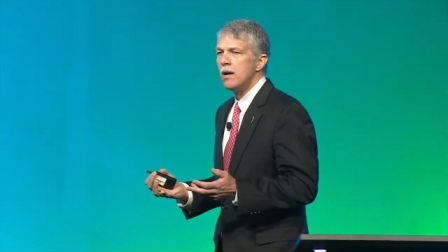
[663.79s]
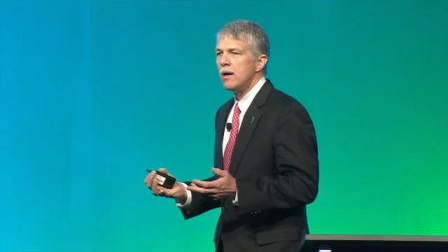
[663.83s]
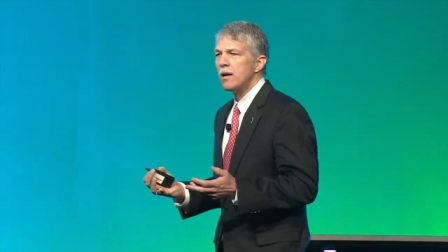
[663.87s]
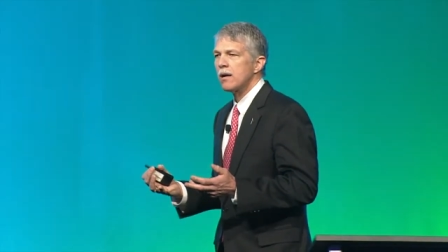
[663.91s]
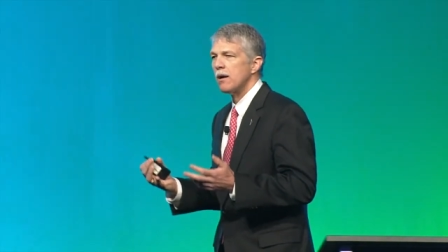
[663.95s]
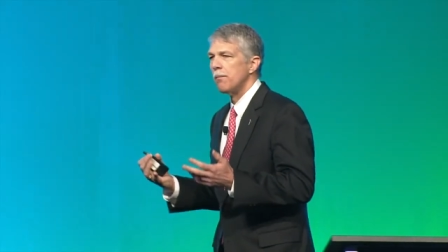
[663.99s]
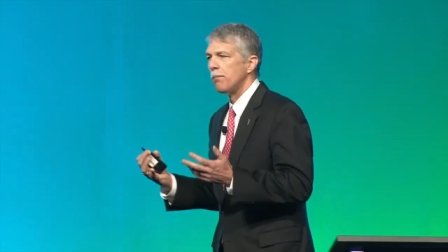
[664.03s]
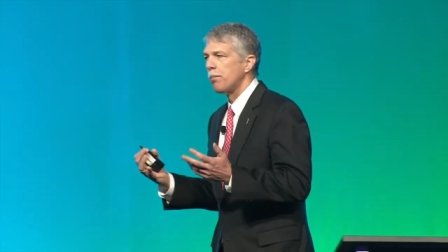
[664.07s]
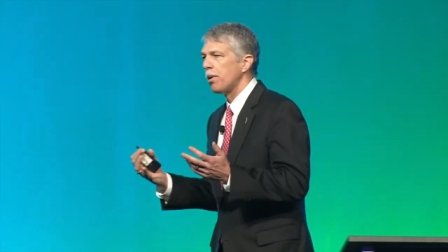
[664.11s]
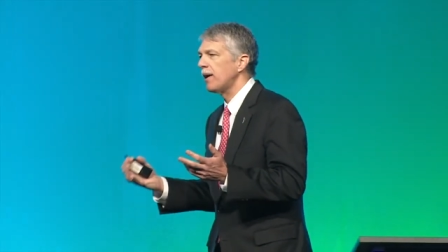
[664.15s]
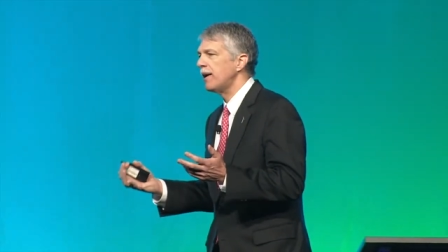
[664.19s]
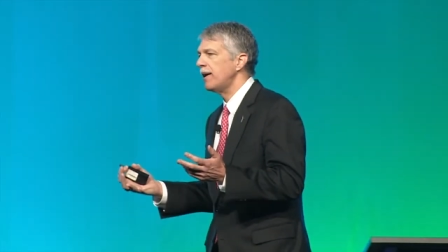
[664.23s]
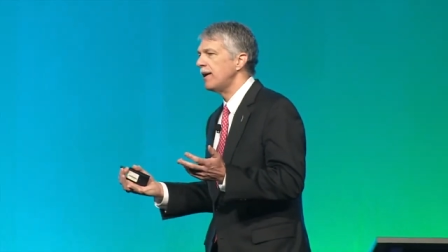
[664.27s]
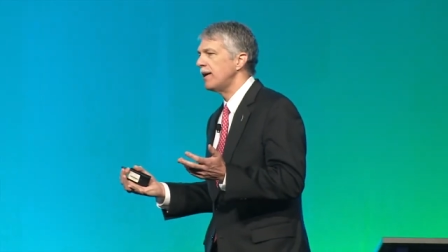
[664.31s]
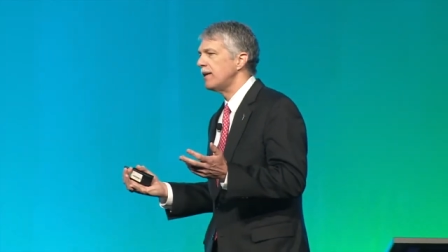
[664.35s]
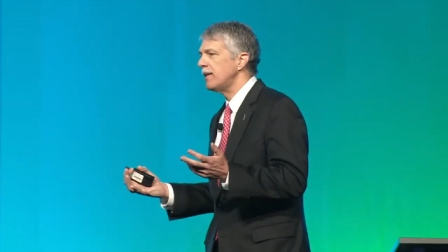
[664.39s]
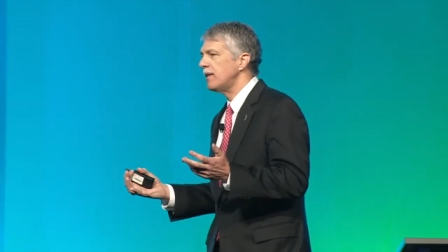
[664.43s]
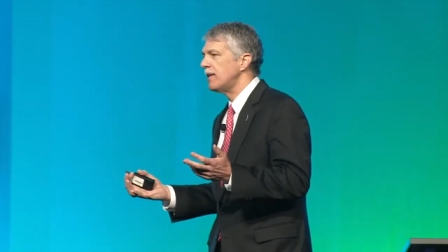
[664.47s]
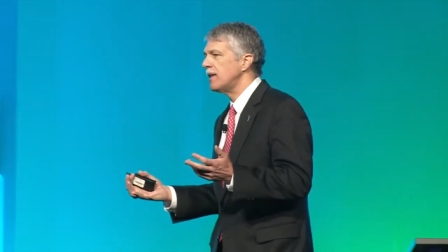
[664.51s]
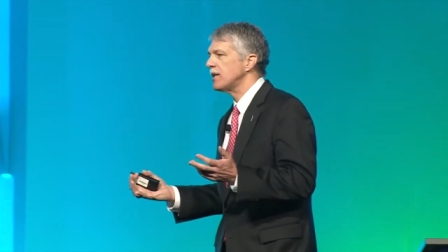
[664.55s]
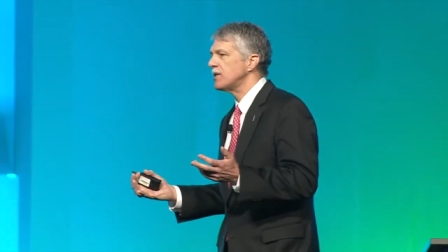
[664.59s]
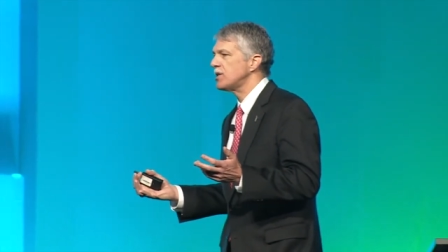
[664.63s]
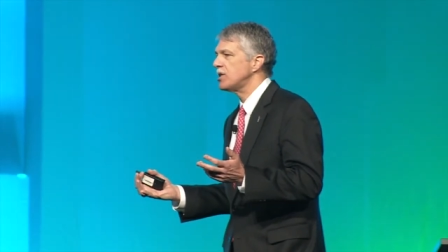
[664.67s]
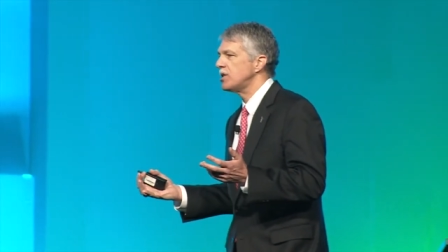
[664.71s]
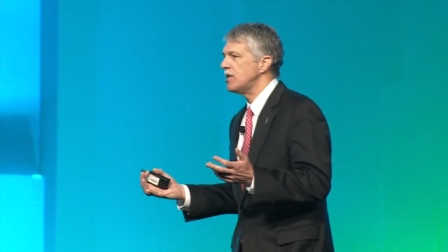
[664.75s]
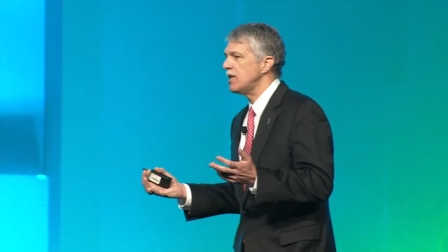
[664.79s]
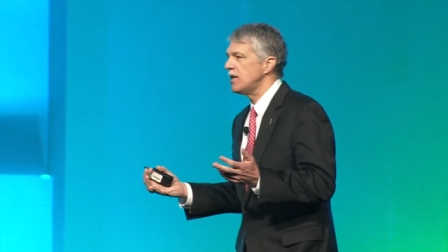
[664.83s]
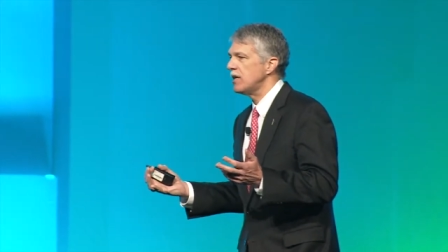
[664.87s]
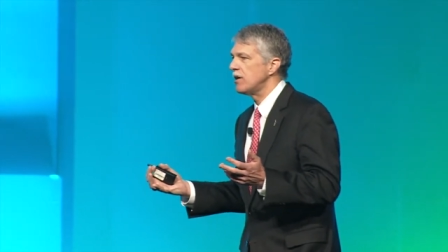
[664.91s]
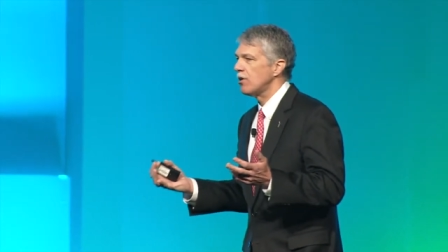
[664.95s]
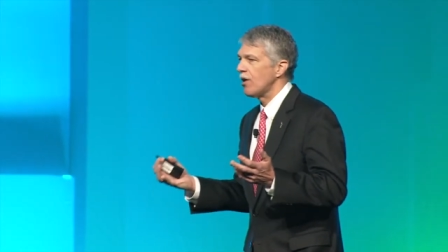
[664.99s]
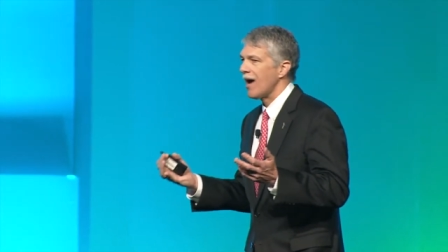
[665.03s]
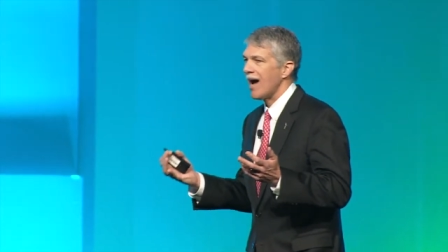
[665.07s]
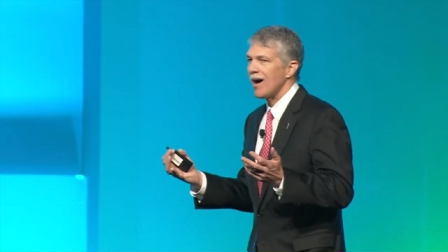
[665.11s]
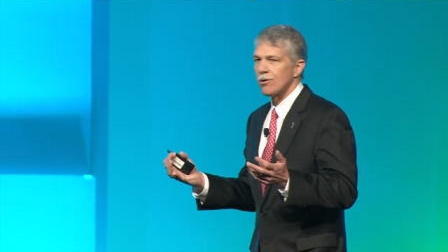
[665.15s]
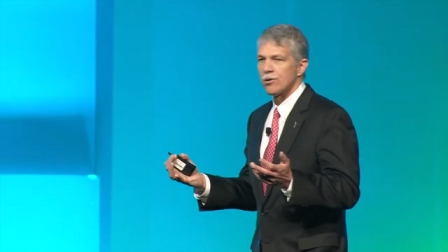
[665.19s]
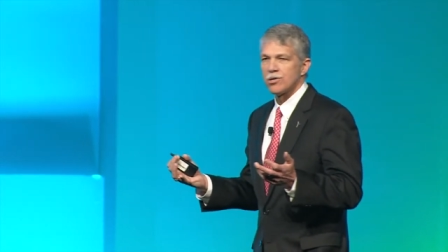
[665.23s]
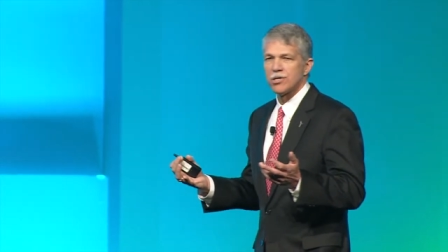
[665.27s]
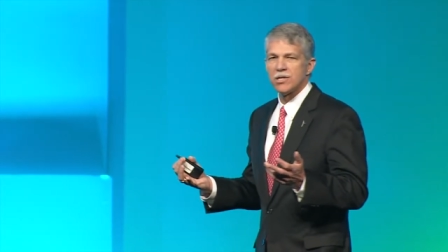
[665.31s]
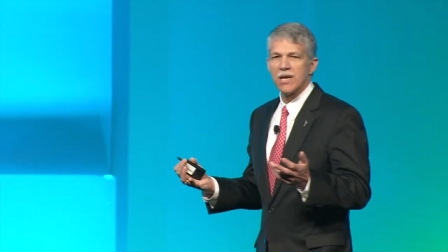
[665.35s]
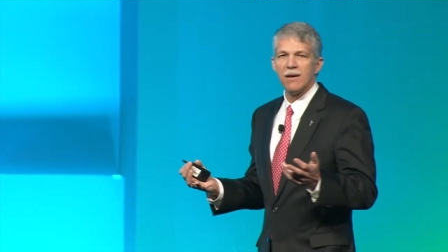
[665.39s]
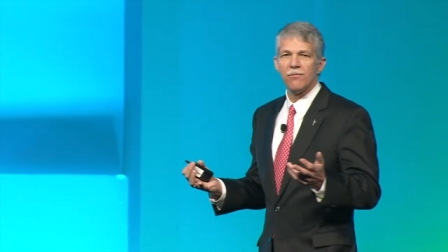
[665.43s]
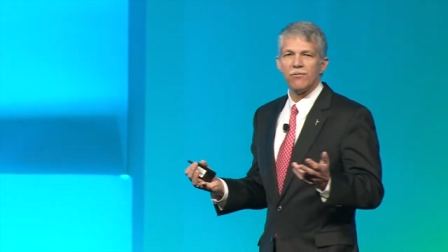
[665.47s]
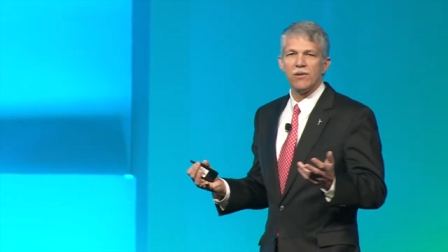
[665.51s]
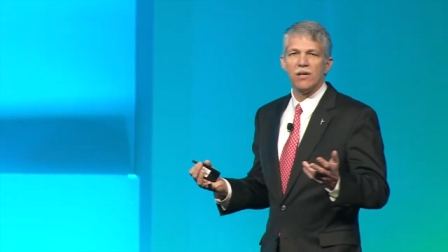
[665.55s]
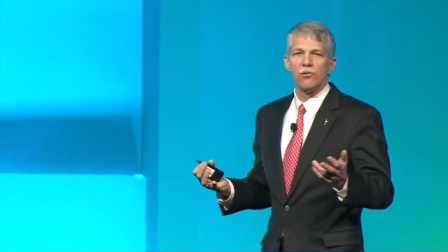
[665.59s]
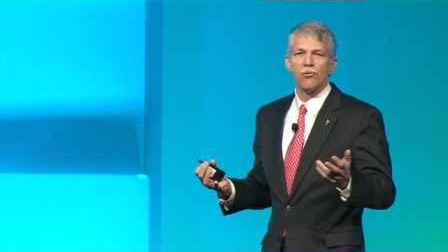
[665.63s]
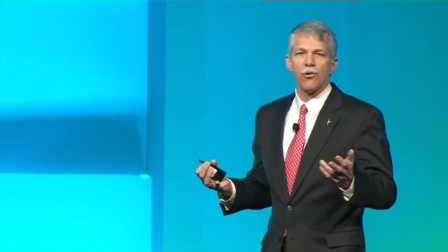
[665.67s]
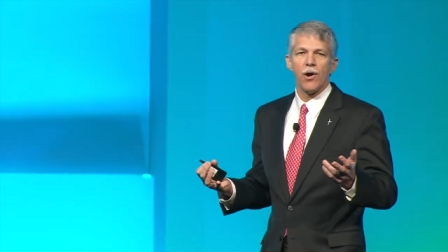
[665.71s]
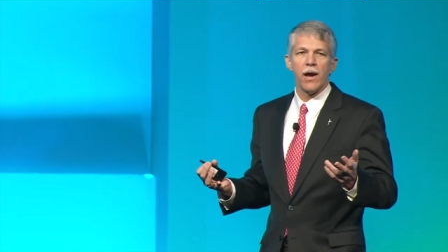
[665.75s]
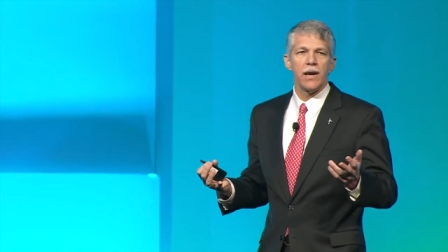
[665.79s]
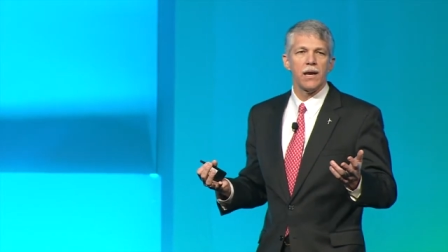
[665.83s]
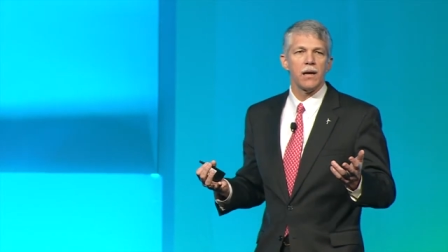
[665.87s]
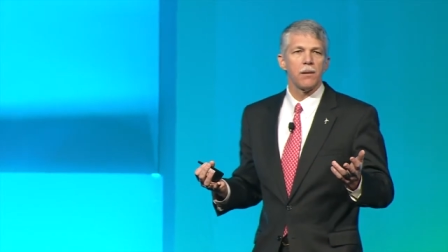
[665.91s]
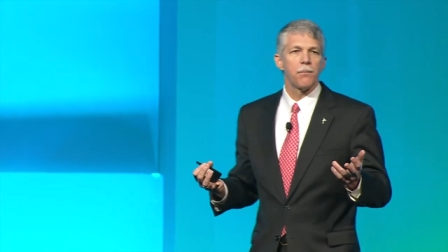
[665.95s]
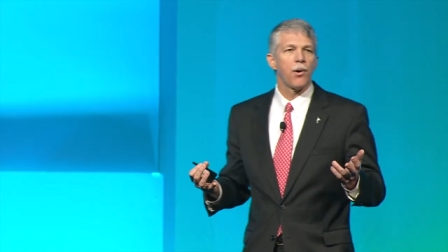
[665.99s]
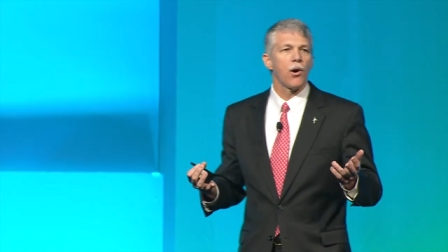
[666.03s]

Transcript: completed this year our safety training